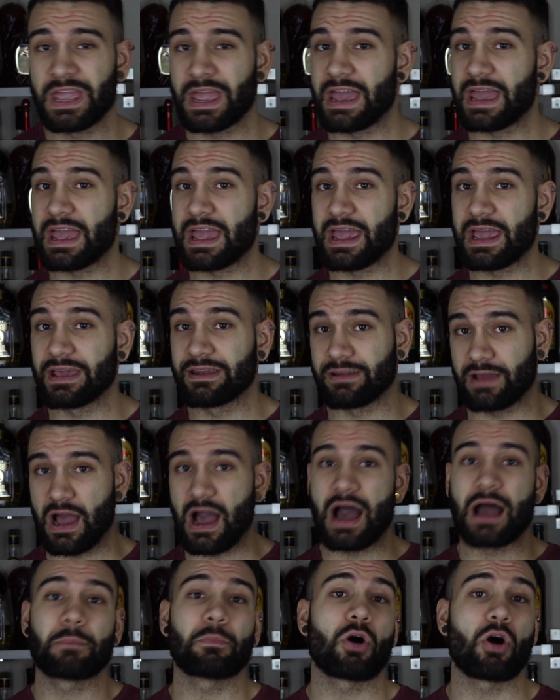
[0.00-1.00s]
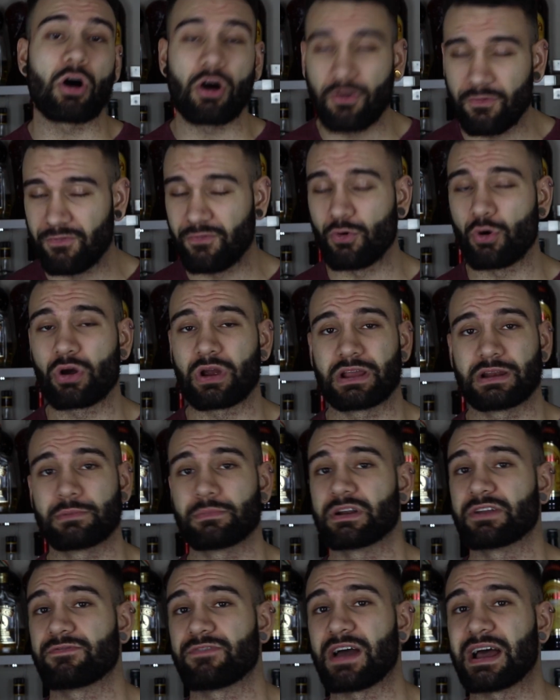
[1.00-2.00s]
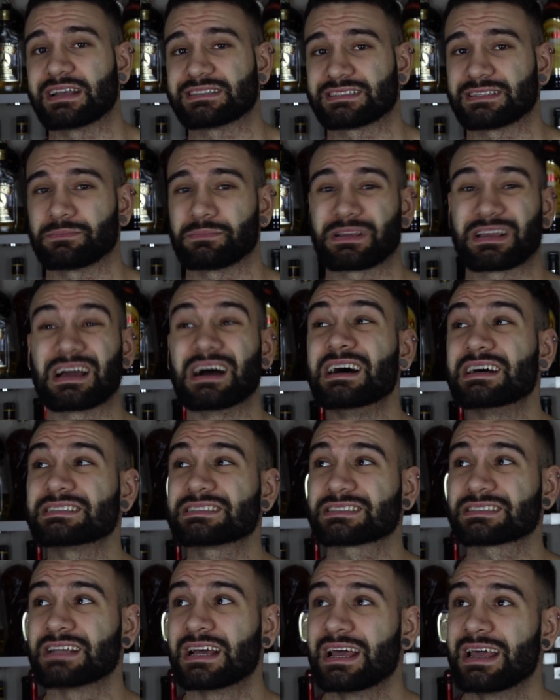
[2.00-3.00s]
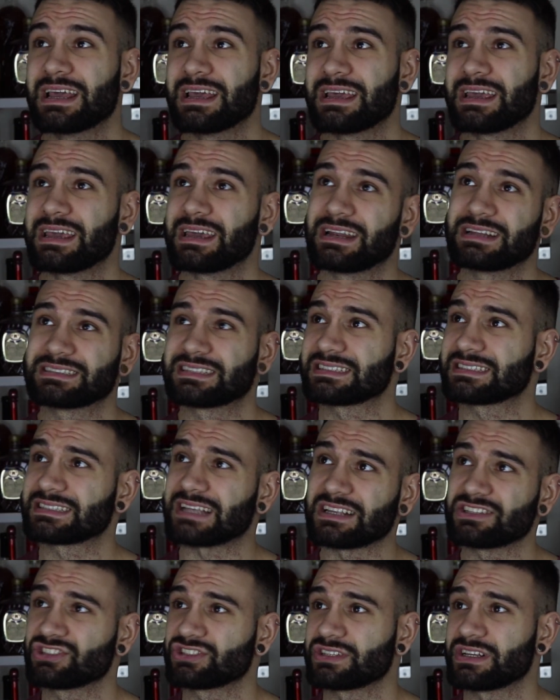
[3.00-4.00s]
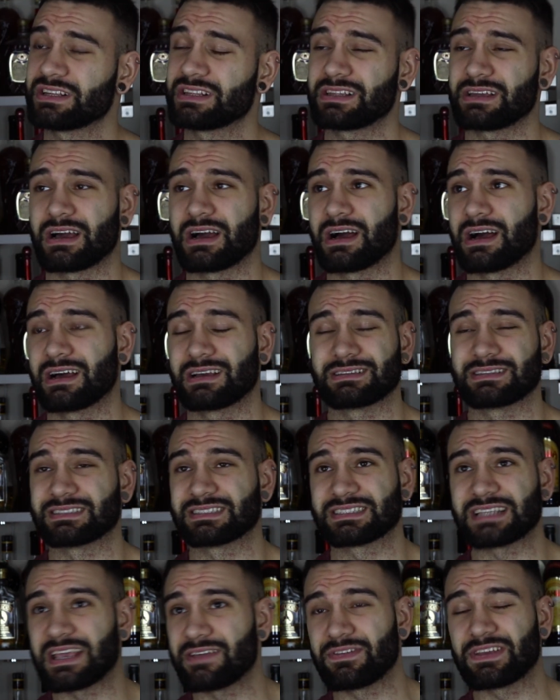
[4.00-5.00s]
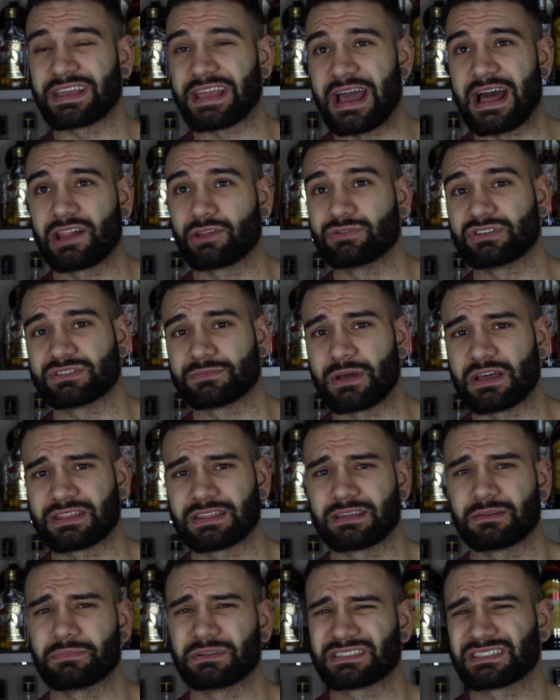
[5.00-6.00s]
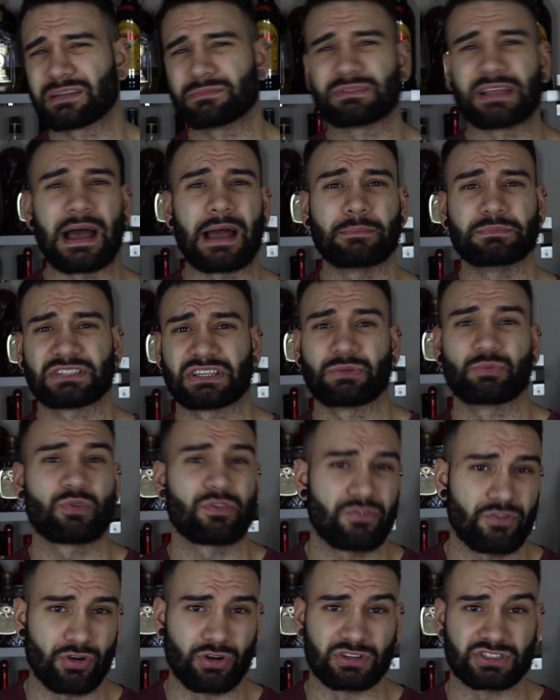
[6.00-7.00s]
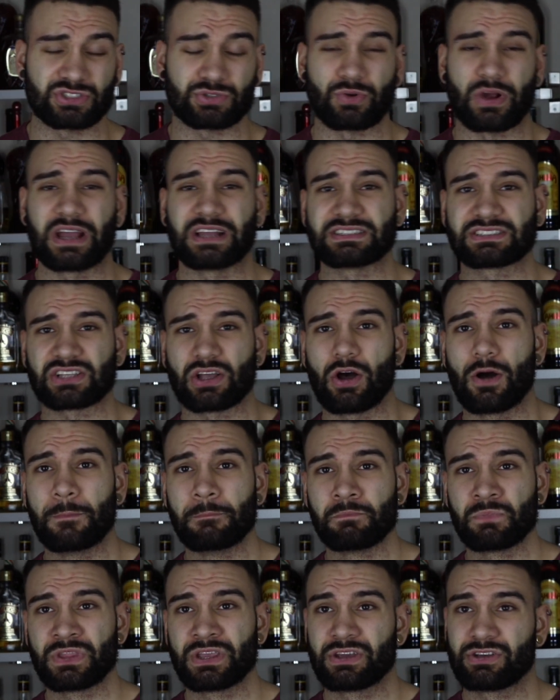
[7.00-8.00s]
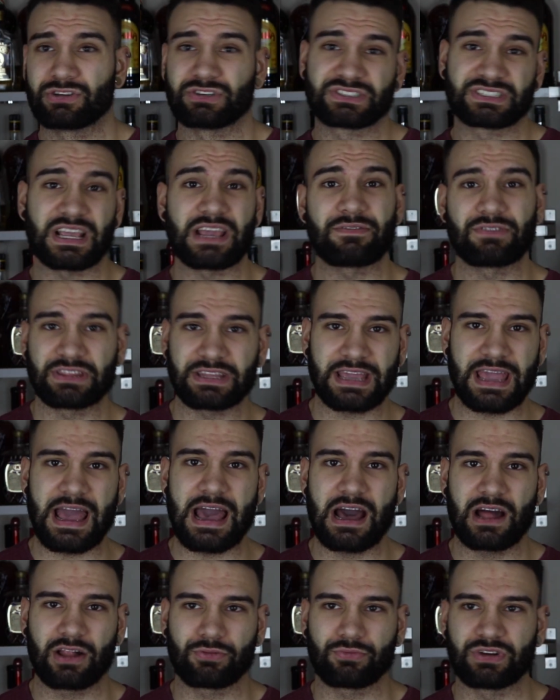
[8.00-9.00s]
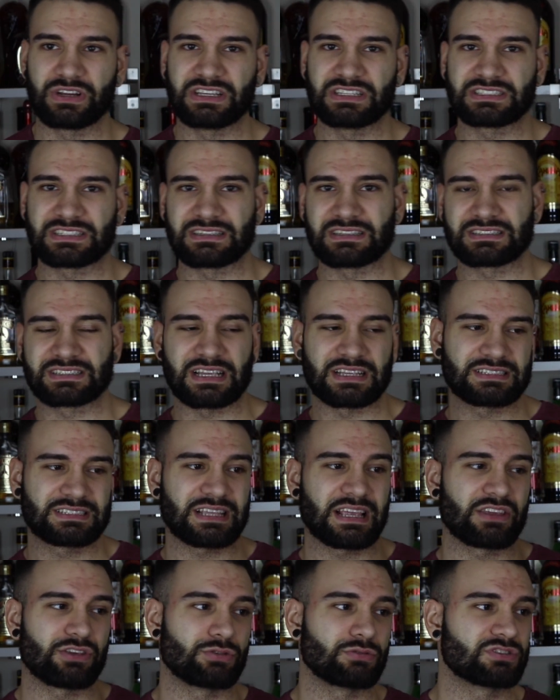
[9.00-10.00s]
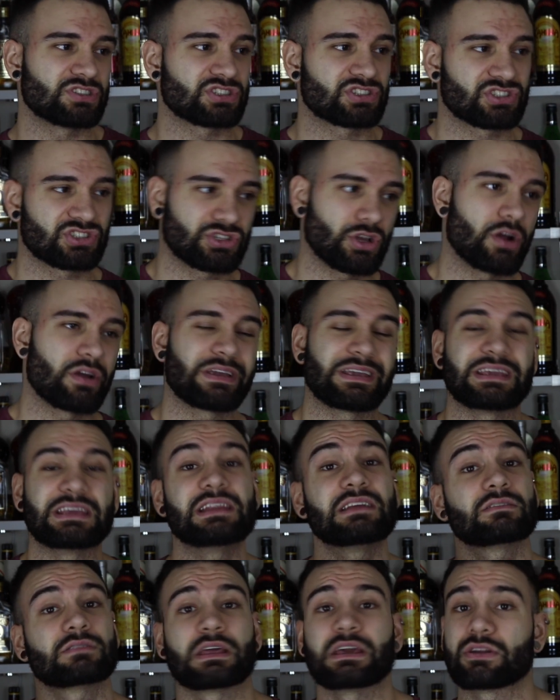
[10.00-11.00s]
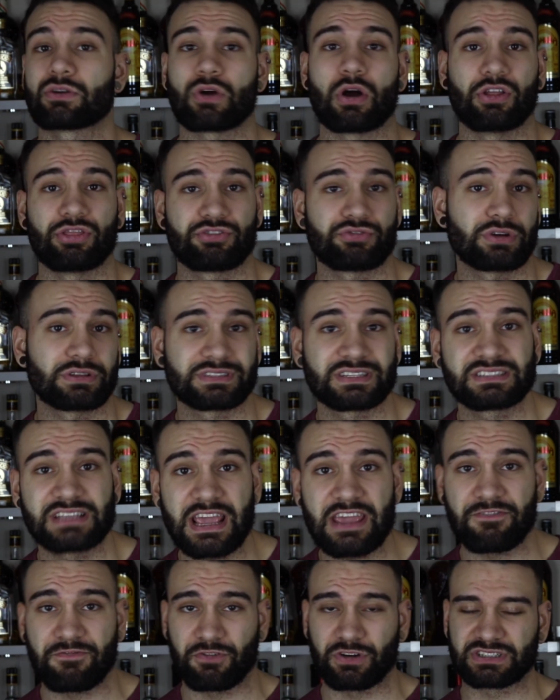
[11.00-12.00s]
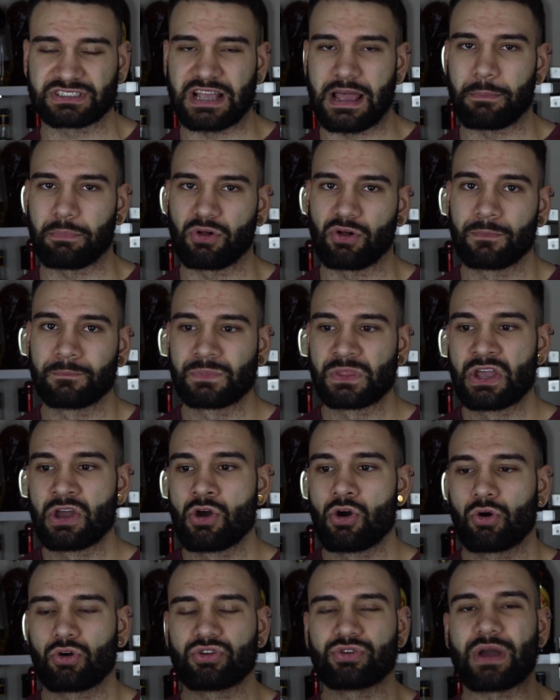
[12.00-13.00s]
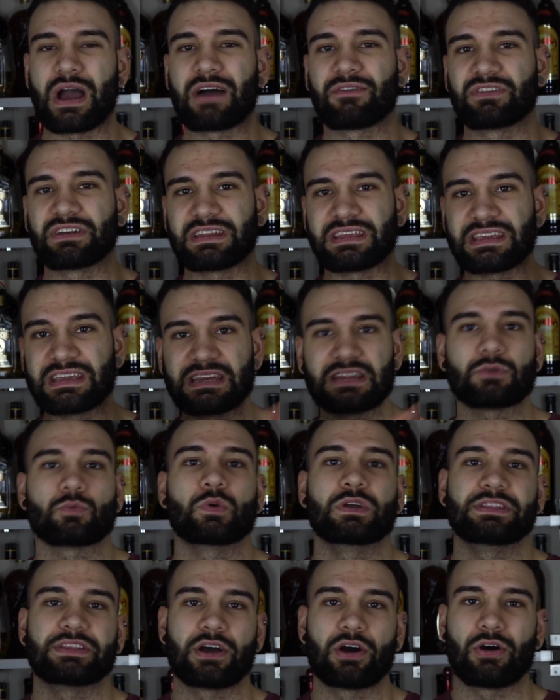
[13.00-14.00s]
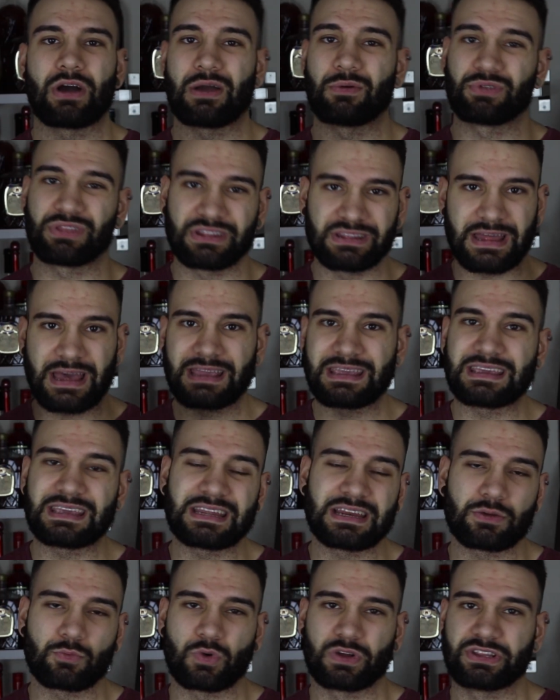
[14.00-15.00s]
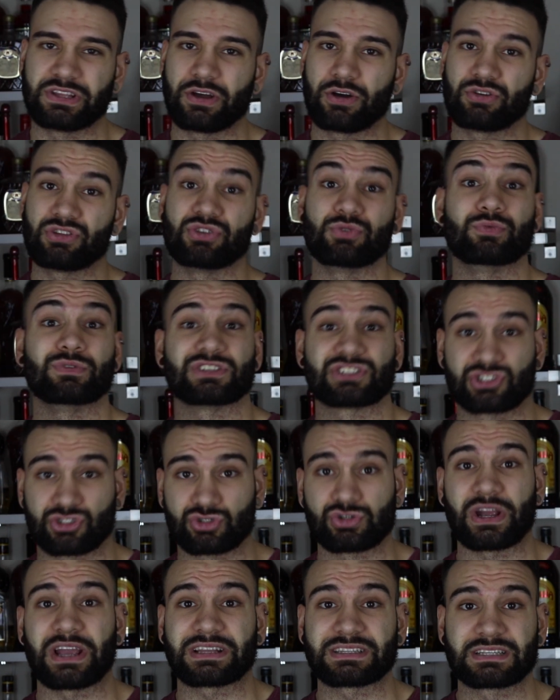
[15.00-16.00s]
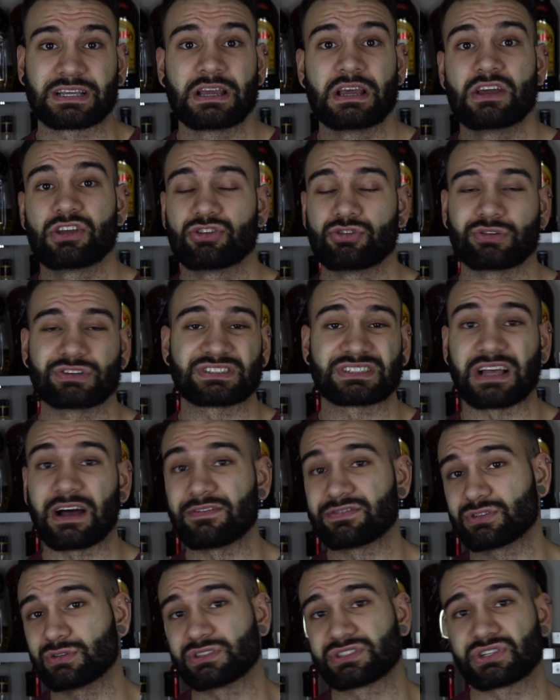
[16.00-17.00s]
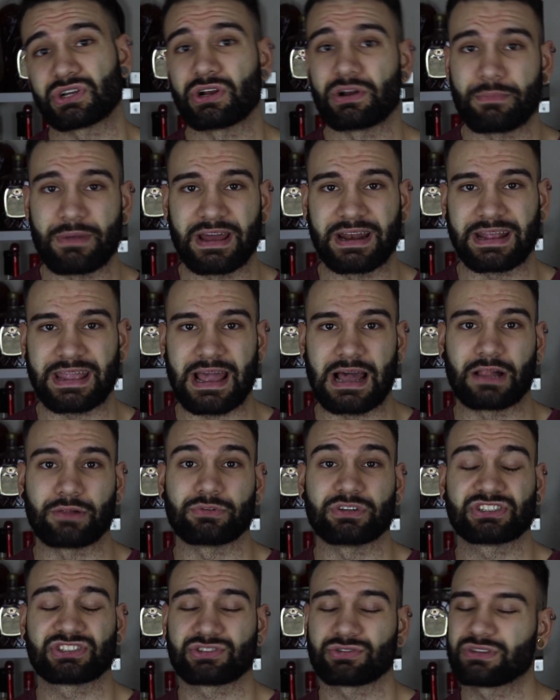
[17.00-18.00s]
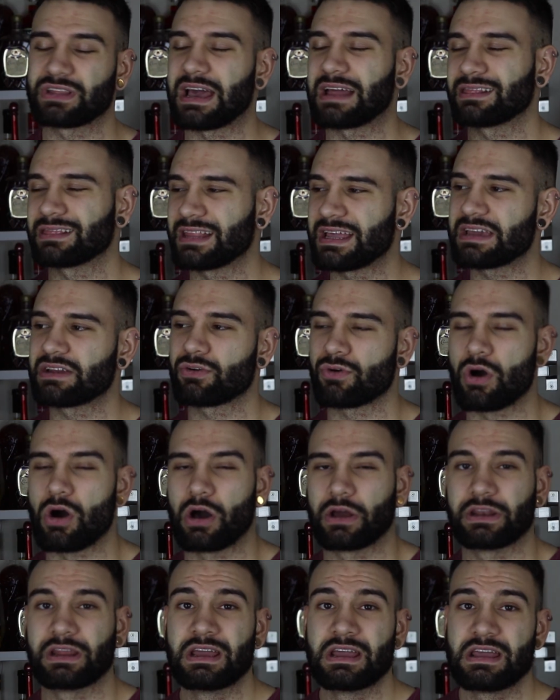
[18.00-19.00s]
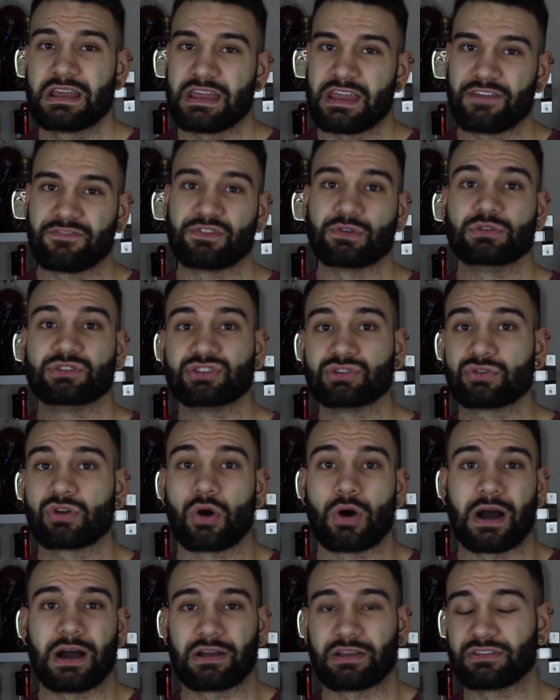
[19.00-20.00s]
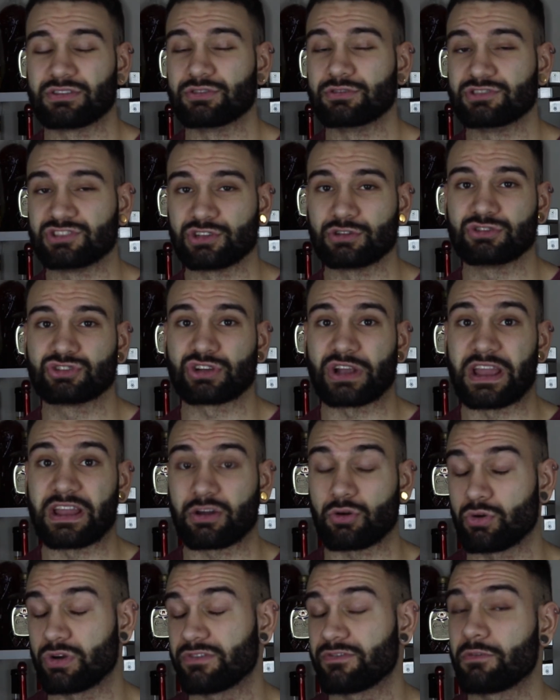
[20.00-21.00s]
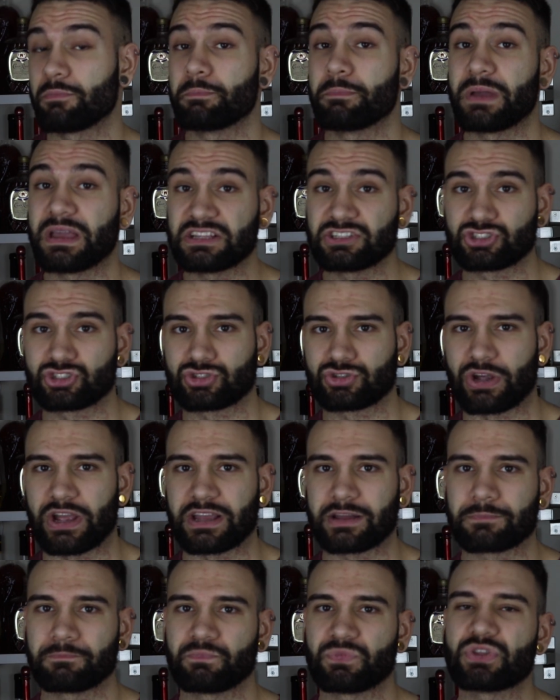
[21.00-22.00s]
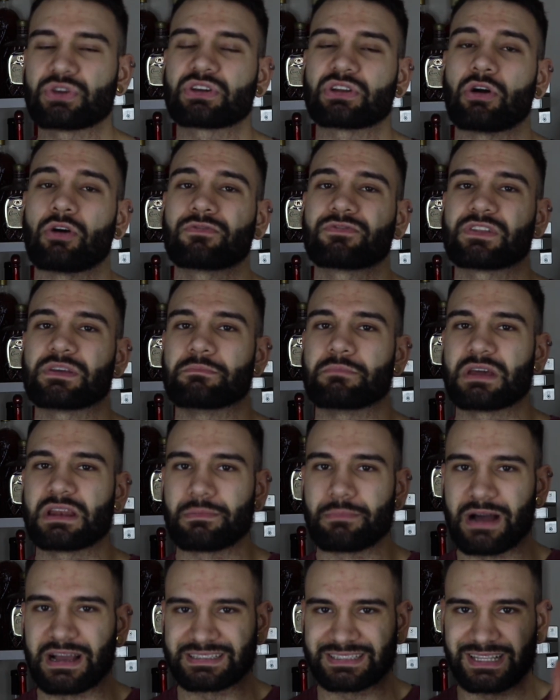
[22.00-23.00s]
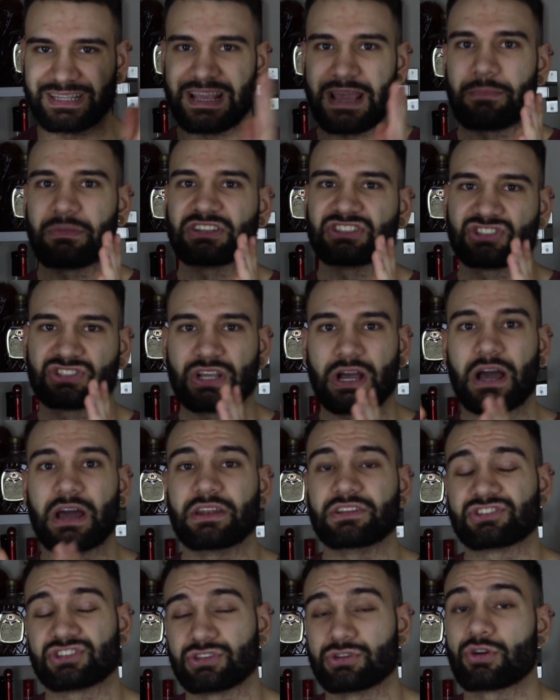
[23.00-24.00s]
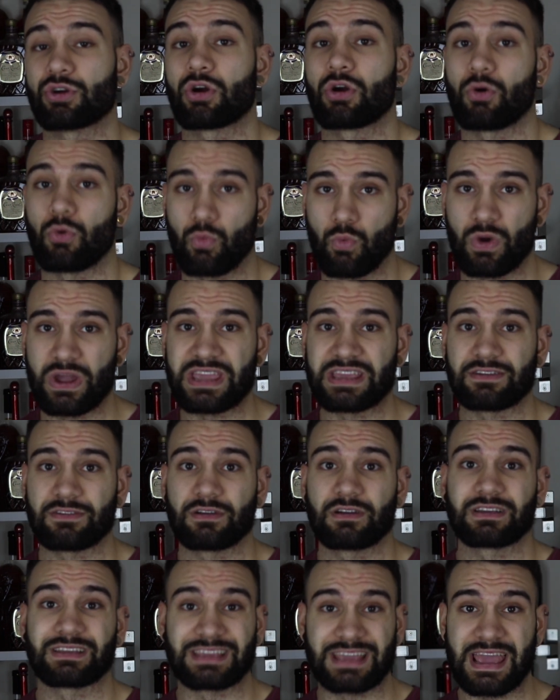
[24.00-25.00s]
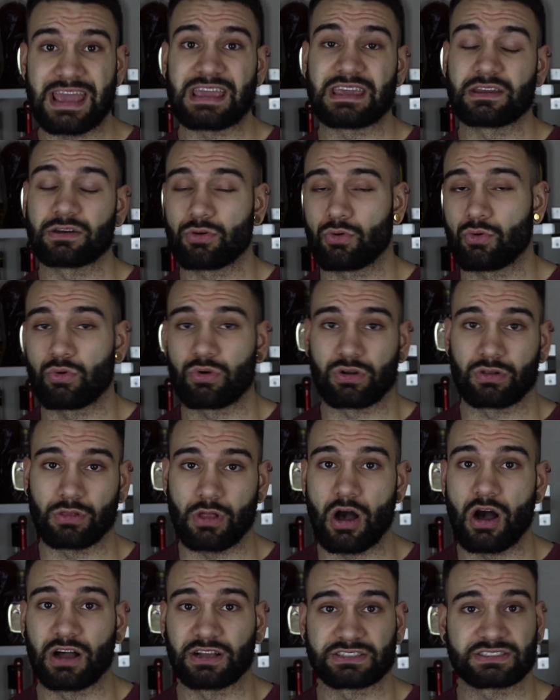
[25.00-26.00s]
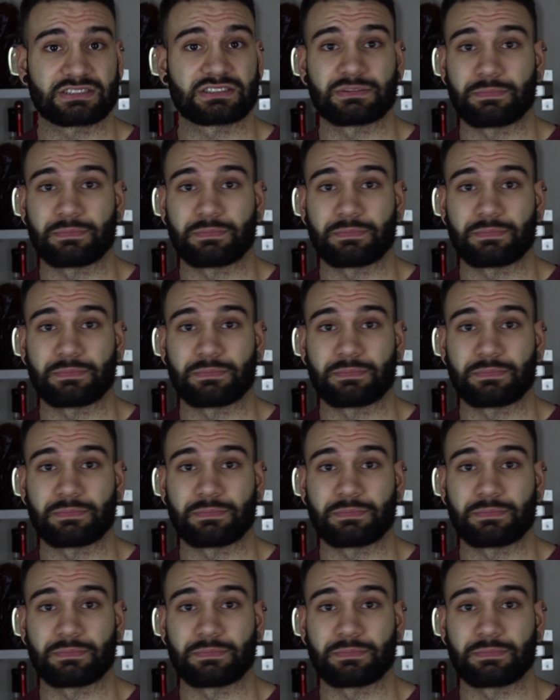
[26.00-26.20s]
And I'm all for intermittent fasting because it is essentially the saving calories method, but sometimes in reverse, right? So you're saving the calories in the sense that you just start eating later on throughout the day, for example, or you have an eating window, and within that eating window, you restrict yourself to a certain amount of calories so that later on, if you do go out and you do drink or even binge drink, you can hopefully minimize the damage done to your weight gain or loss,